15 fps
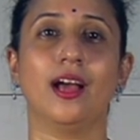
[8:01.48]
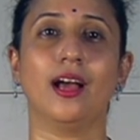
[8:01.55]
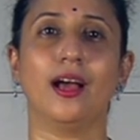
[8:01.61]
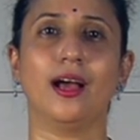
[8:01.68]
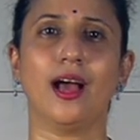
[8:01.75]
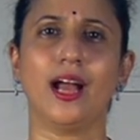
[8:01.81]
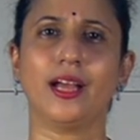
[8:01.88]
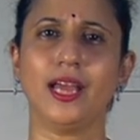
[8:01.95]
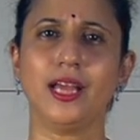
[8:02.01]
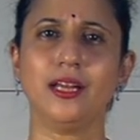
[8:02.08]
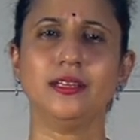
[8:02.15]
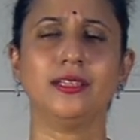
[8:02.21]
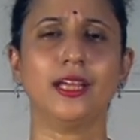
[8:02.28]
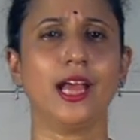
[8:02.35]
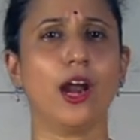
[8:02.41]

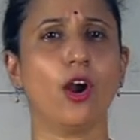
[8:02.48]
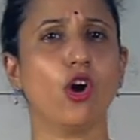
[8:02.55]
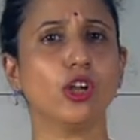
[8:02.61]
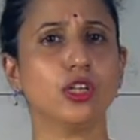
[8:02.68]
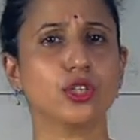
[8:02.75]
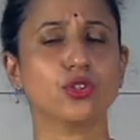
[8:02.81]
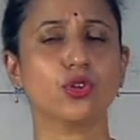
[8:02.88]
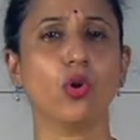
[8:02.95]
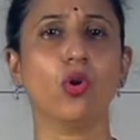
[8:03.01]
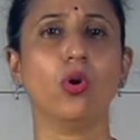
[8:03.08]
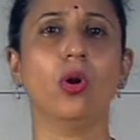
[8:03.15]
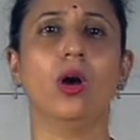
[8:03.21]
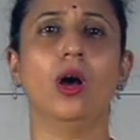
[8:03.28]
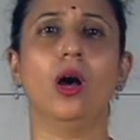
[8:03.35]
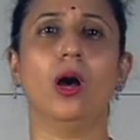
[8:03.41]
Again, they are
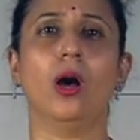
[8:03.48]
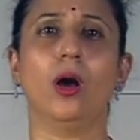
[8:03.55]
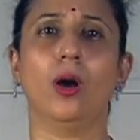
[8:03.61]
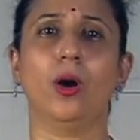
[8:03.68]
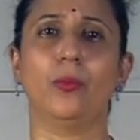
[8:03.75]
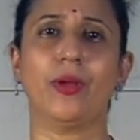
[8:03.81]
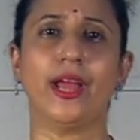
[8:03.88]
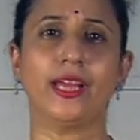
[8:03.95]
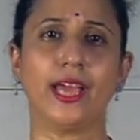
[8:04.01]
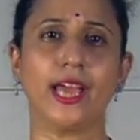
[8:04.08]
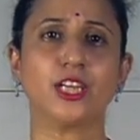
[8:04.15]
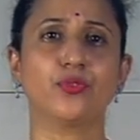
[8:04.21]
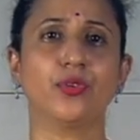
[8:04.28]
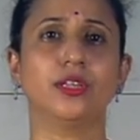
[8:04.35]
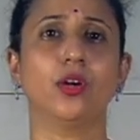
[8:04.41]
also
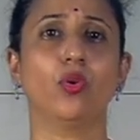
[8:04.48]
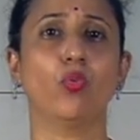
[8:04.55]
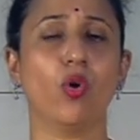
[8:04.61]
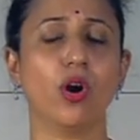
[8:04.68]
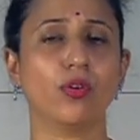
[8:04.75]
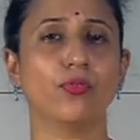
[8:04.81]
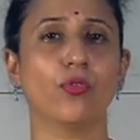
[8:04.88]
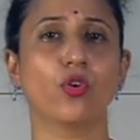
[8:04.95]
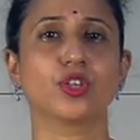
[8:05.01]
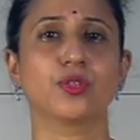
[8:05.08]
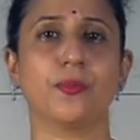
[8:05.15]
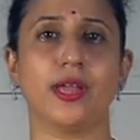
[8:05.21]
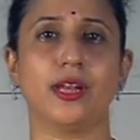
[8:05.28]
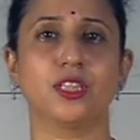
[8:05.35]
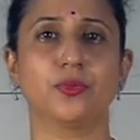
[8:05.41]
engaged with the
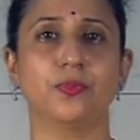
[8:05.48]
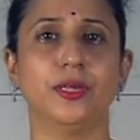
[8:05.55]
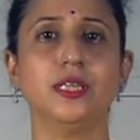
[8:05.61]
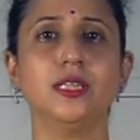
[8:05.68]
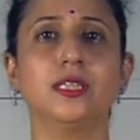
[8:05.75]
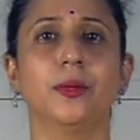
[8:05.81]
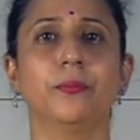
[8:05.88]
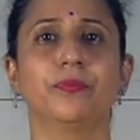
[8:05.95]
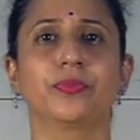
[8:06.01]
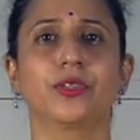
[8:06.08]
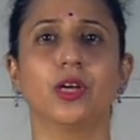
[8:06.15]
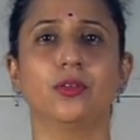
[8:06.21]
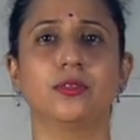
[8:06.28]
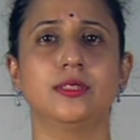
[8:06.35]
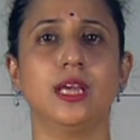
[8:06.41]
workforce management.
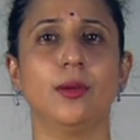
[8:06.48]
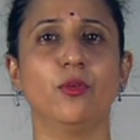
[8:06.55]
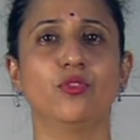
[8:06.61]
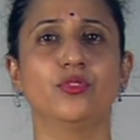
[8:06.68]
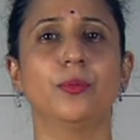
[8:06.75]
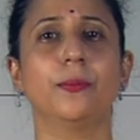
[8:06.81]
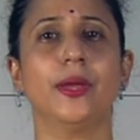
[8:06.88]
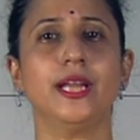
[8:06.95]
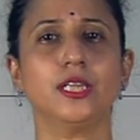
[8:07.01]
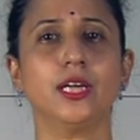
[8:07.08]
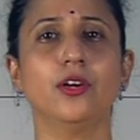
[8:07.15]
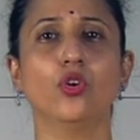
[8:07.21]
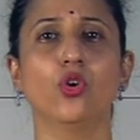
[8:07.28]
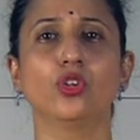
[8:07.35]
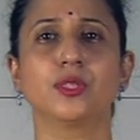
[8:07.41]
Some of the
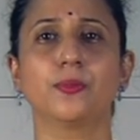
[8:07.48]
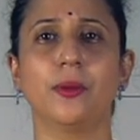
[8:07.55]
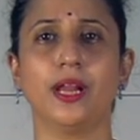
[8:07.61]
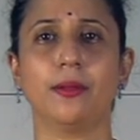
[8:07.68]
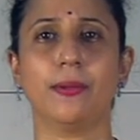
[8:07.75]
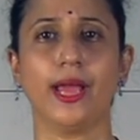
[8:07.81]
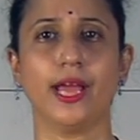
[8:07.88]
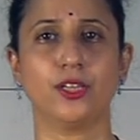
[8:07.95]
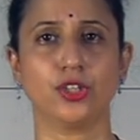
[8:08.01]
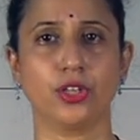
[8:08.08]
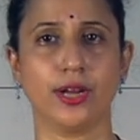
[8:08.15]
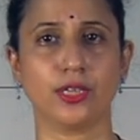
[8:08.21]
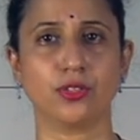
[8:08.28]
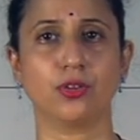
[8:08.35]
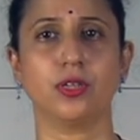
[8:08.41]
major roles played by
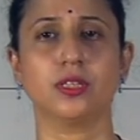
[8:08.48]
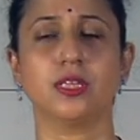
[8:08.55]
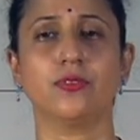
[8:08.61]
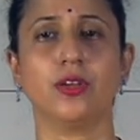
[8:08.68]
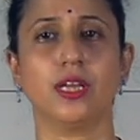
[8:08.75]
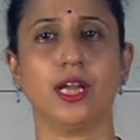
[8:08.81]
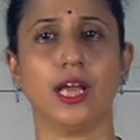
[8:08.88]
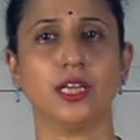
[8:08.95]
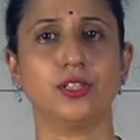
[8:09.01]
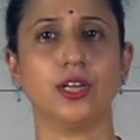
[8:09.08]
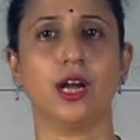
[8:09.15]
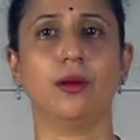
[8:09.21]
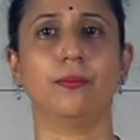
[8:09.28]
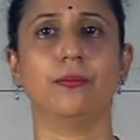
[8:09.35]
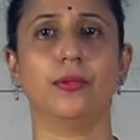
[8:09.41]
HR executive in
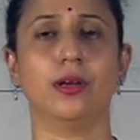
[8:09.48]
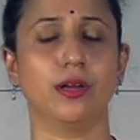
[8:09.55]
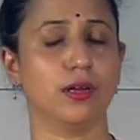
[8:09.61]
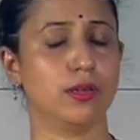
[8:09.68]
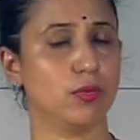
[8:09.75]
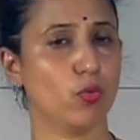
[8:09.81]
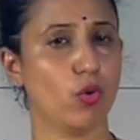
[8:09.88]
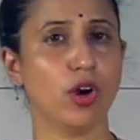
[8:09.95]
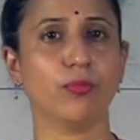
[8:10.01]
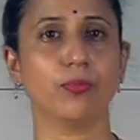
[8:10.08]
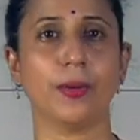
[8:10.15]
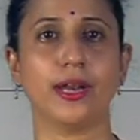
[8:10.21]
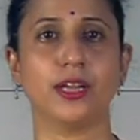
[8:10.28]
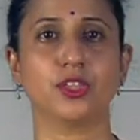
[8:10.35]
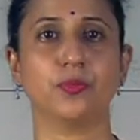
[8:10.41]
HR work
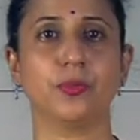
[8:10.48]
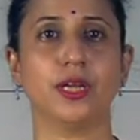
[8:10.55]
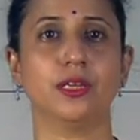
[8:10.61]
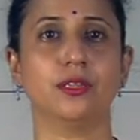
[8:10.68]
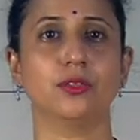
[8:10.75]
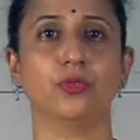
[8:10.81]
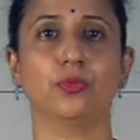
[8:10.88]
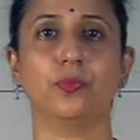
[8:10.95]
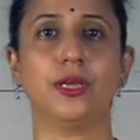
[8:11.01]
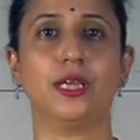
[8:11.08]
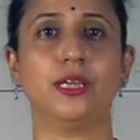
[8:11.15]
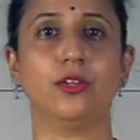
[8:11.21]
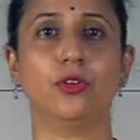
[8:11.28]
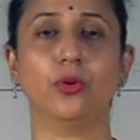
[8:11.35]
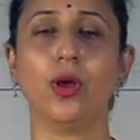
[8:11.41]
management would
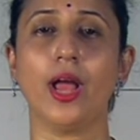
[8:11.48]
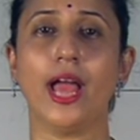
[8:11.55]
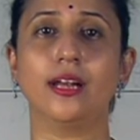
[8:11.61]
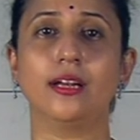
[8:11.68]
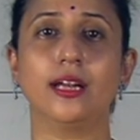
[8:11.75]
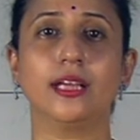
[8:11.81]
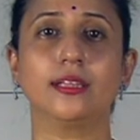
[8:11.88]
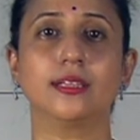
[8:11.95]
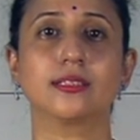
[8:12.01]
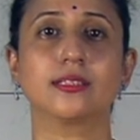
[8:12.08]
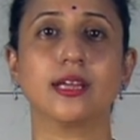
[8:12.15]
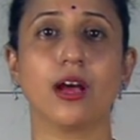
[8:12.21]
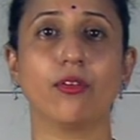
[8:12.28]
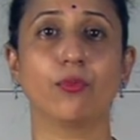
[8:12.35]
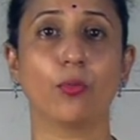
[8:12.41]
be, you know, handling the
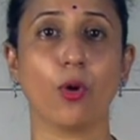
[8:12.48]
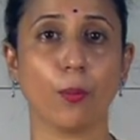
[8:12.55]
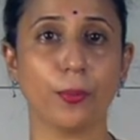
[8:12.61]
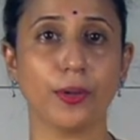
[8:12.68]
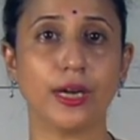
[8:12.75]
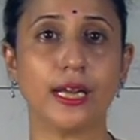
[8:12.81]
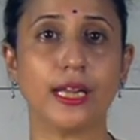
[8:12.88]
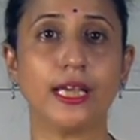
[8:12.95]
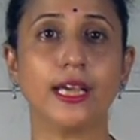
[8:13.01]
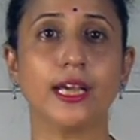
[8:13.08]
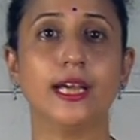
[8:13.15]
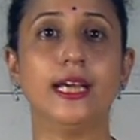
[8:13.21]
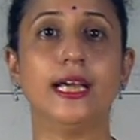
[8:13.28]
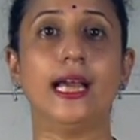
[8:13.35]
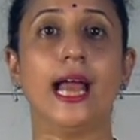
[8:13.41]
staff properly,
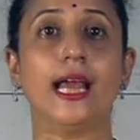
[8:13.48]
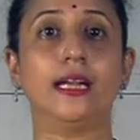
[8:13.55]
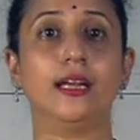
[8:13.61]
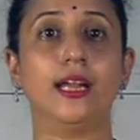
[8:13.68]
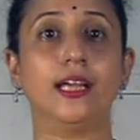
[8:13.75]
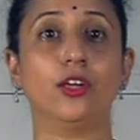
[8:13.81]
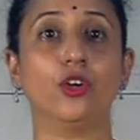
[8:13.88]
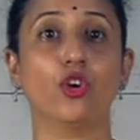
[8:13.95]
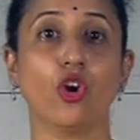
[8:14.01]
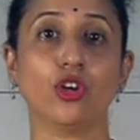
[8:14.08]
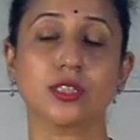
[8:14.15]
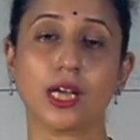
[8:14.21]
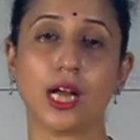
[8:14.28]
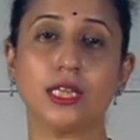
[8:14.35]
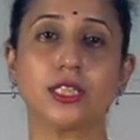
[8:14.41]
handling
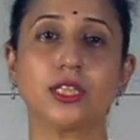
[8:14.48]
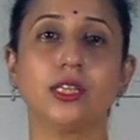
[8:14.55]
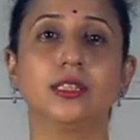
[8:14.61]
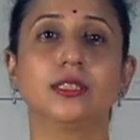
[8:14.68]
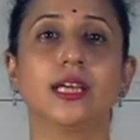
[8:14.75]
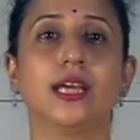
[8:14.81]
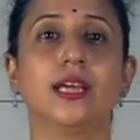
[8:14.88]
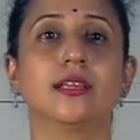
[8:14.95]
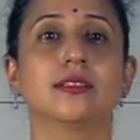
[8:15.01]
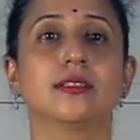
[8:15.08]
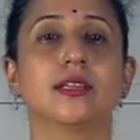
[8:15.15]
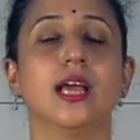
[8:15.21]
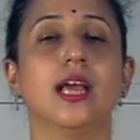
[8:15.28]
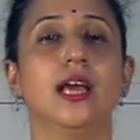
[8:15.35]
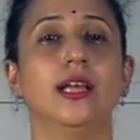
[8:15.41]
cross-cultural
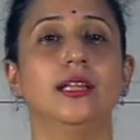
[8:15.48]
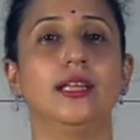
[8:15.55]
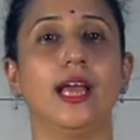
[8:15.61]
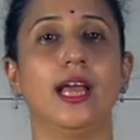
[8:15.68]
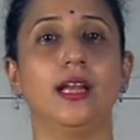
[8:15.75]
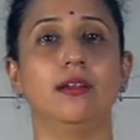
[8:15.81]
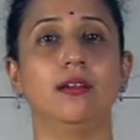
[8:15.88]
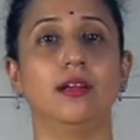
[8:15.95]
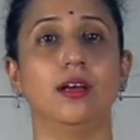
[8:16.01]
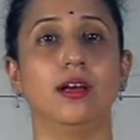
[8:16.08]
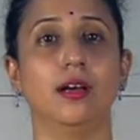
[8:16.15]
things, then,